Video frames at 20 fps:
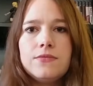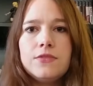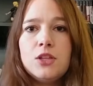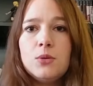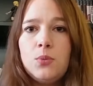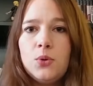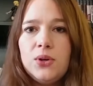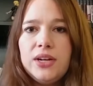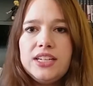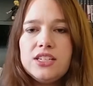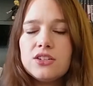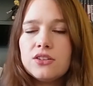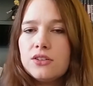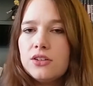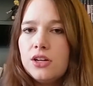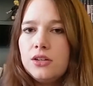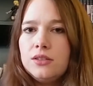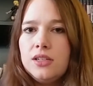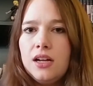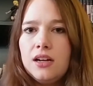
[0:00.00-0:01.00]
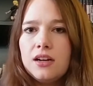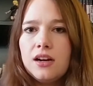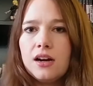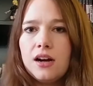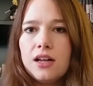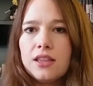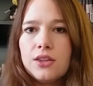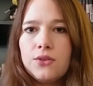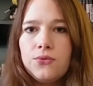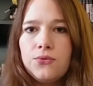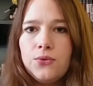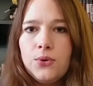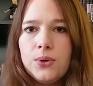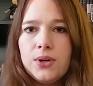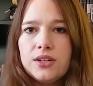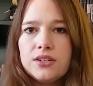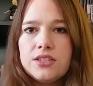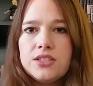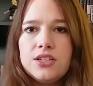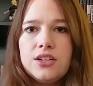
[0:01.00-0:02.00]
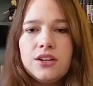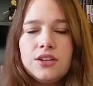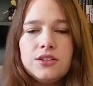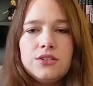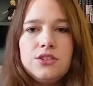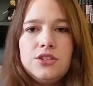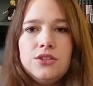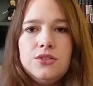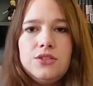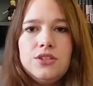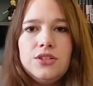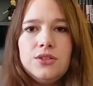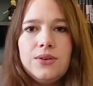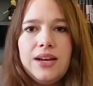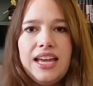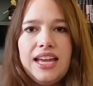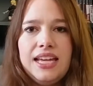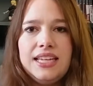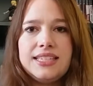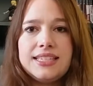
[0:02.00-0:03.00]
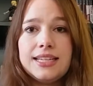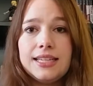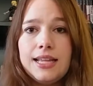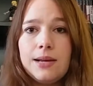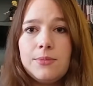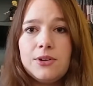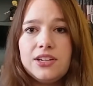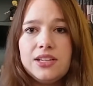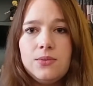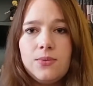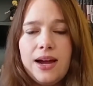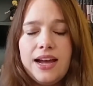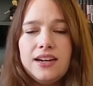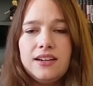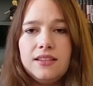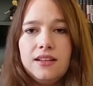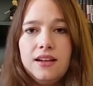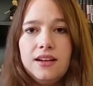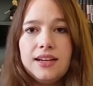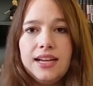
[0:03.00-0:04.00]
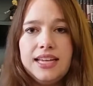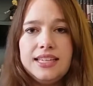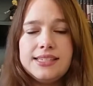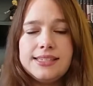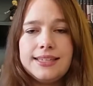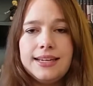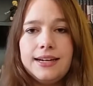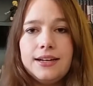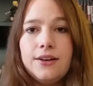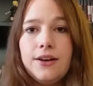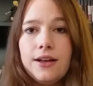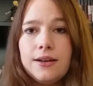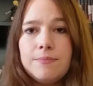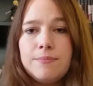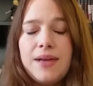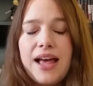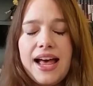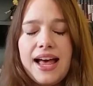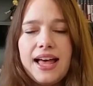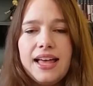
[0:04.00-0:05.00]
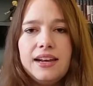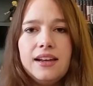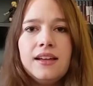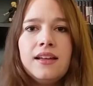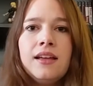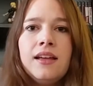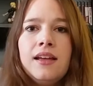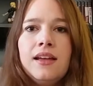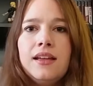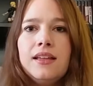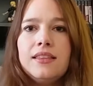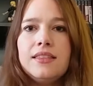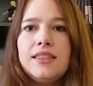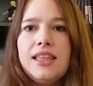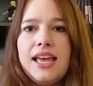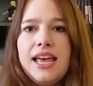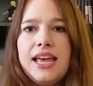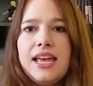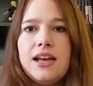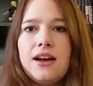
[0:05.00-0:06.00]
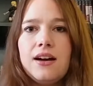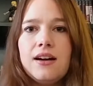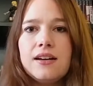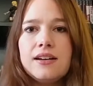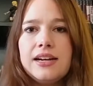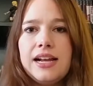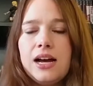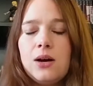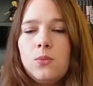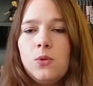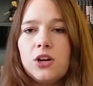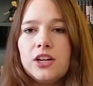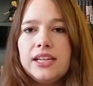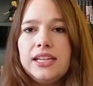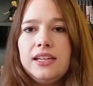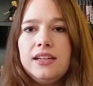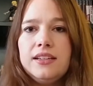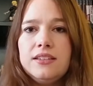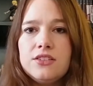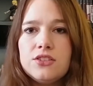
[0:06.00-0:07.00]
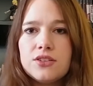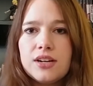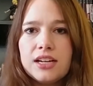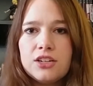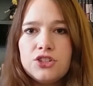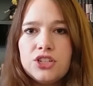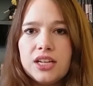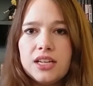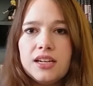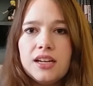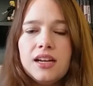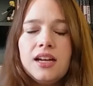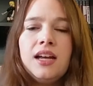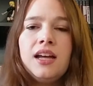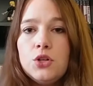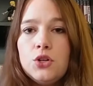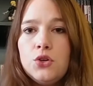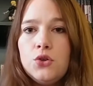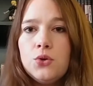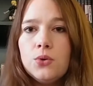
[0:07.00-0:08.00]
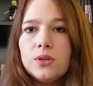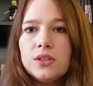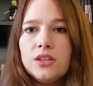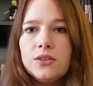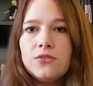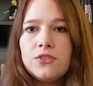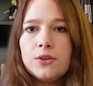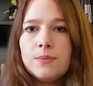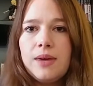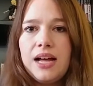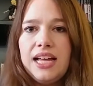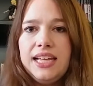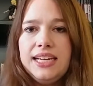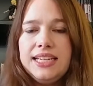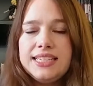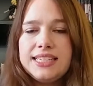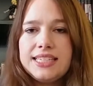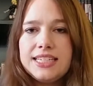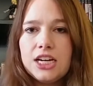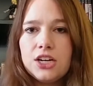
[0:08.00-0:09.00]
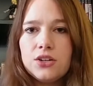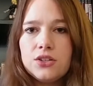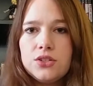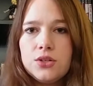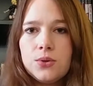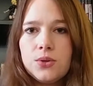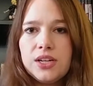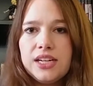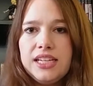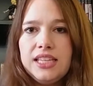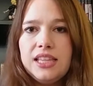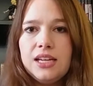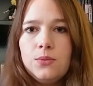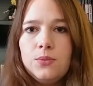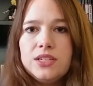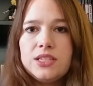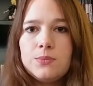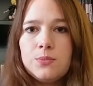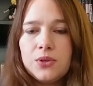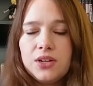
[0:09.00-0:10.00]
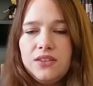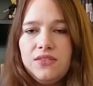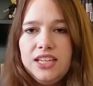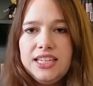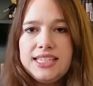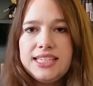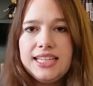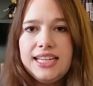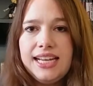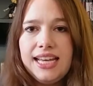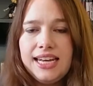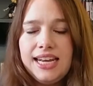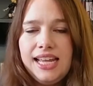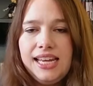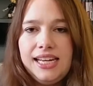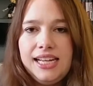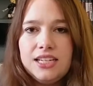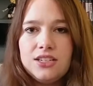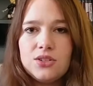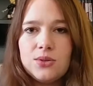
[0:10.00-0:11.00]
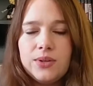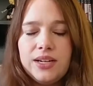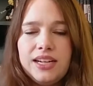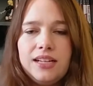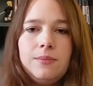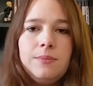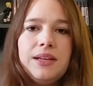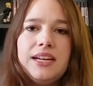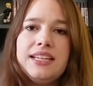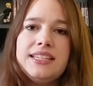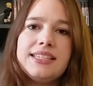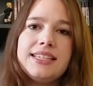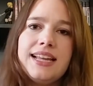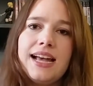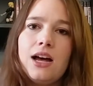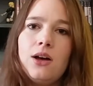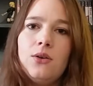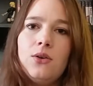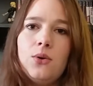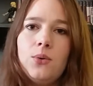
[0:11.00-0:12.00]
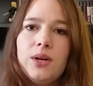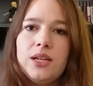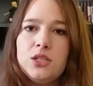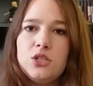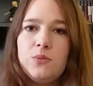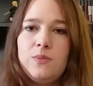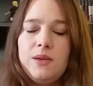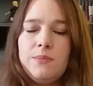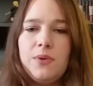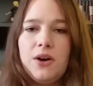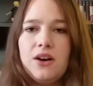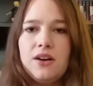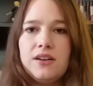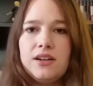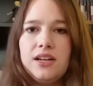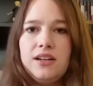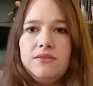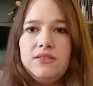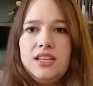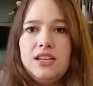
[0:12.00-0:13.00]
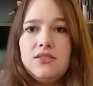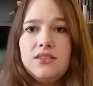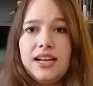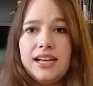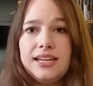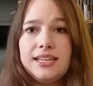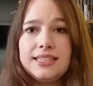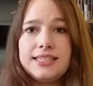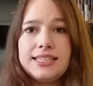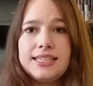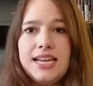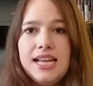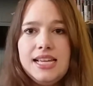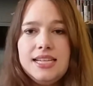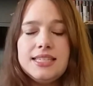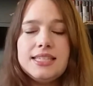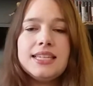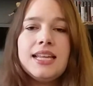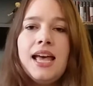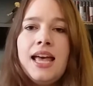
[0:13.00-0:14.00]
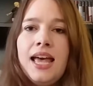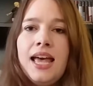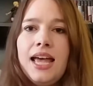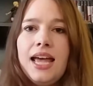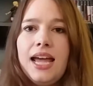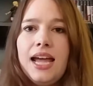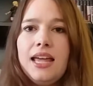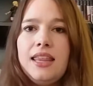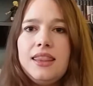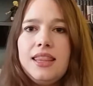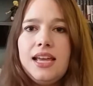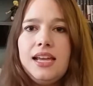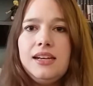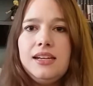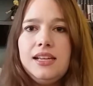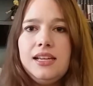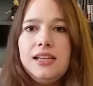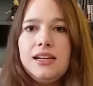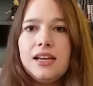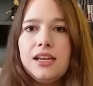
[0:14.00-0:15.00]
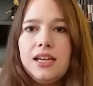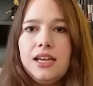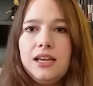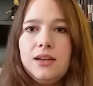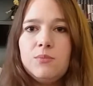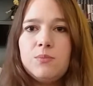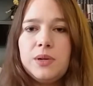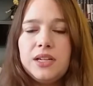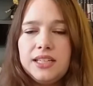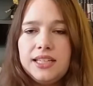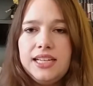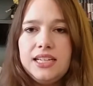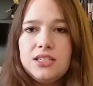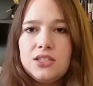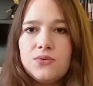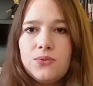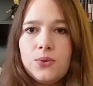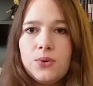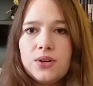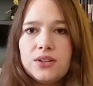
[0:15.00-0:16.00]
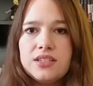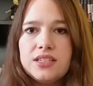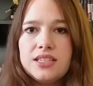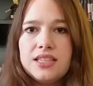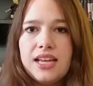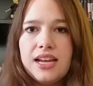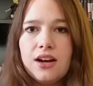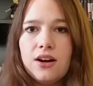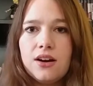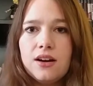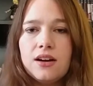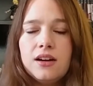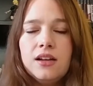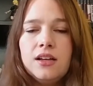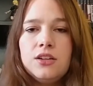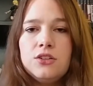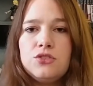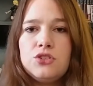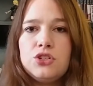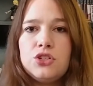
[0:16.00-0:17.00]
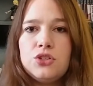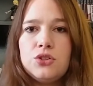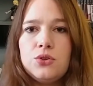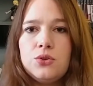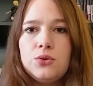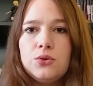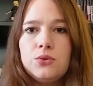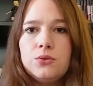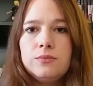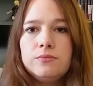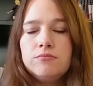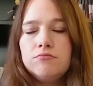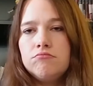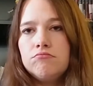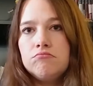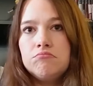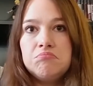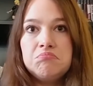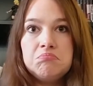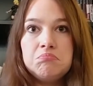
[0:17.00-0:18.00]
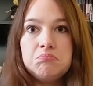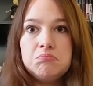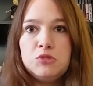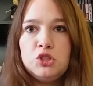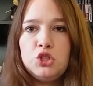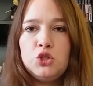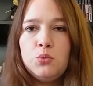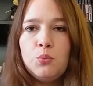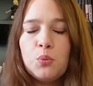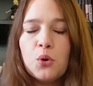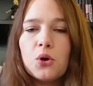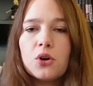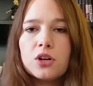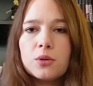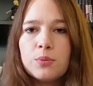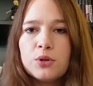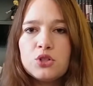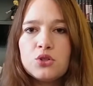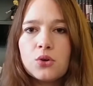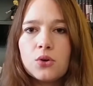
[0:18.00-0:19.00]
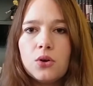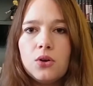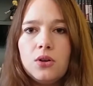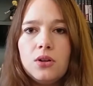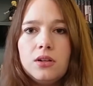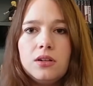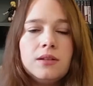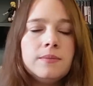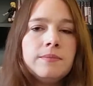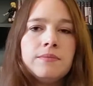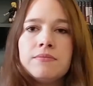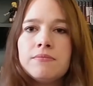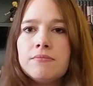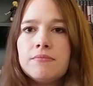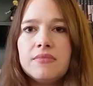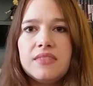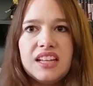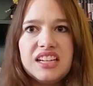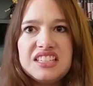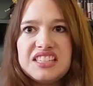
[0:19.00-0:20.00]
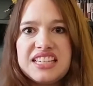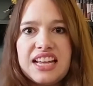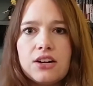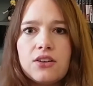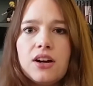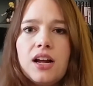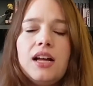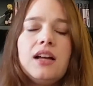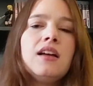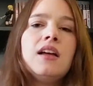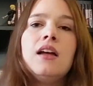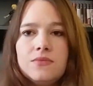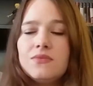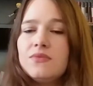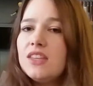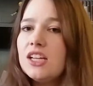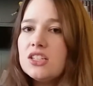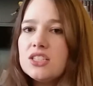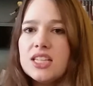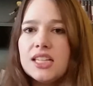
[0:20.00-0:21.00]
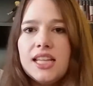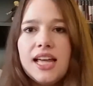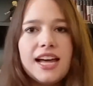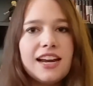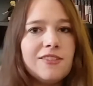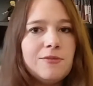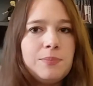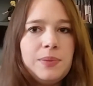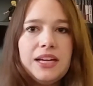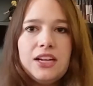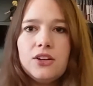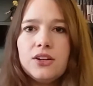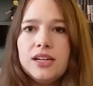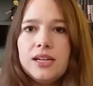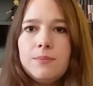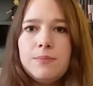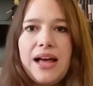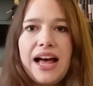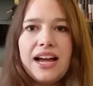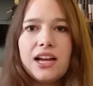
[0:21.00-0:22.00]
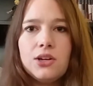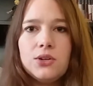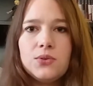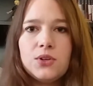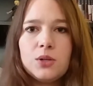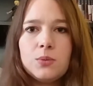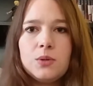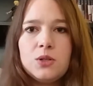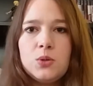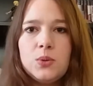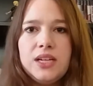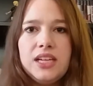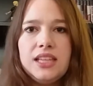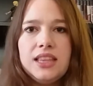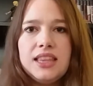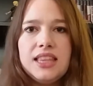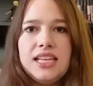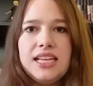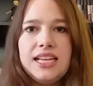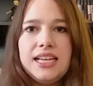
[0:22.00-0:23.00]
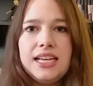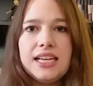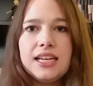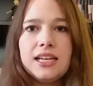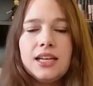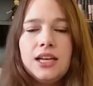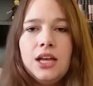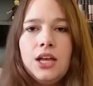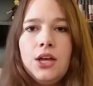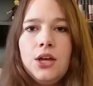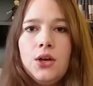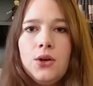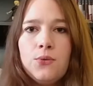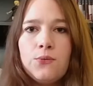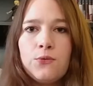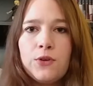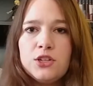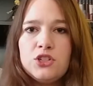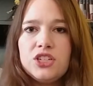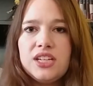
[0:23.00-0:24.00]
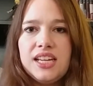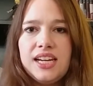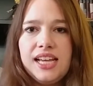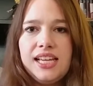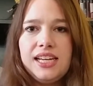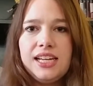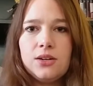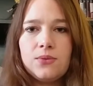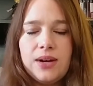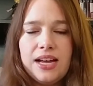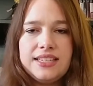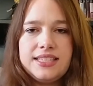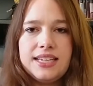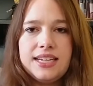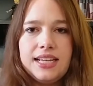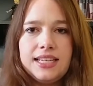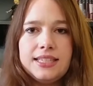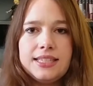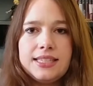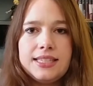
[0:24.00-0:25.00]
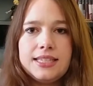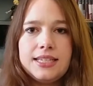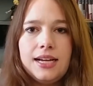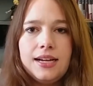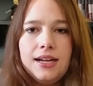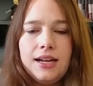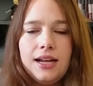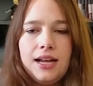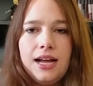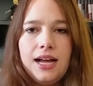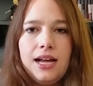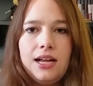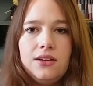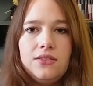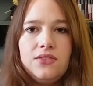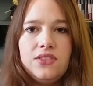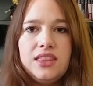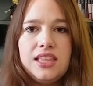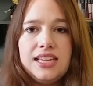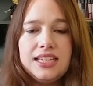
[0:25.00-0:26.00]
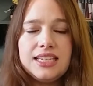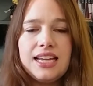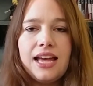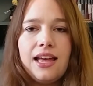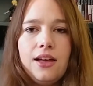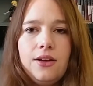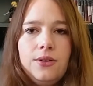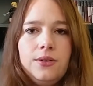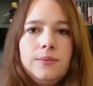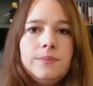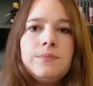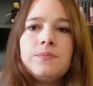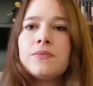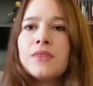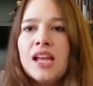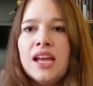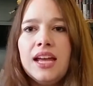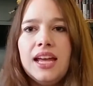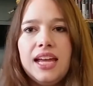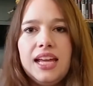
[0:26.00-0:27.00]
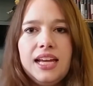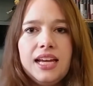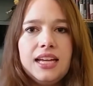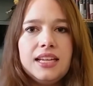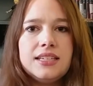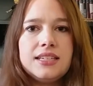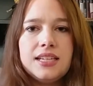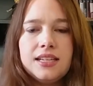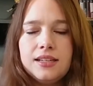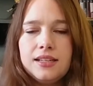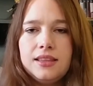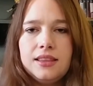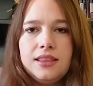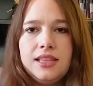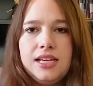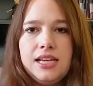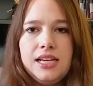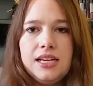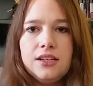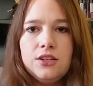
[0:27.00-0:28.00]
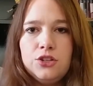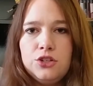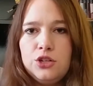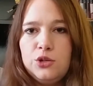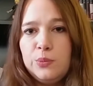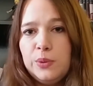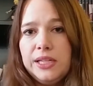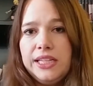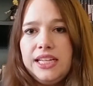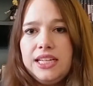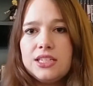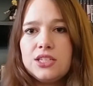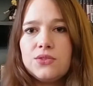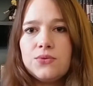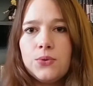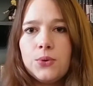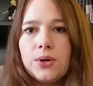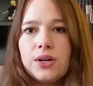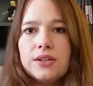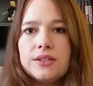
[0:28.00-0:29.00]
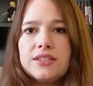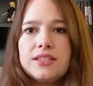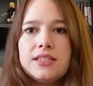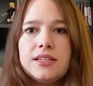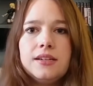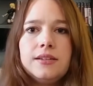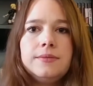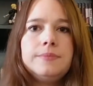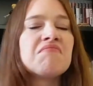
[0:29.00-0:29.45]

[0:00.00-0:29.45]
The boys are no longer on the force due to a celebrity ride-along incident gone bad. They are now working construction. North of Vermont is territory that was previously Canadian soil, but is now going to be part of the United States, and they need a police force there to do border patrol, etc. There's a lot of bickering back and forth between the French-Canadian residents of the town and the new police force.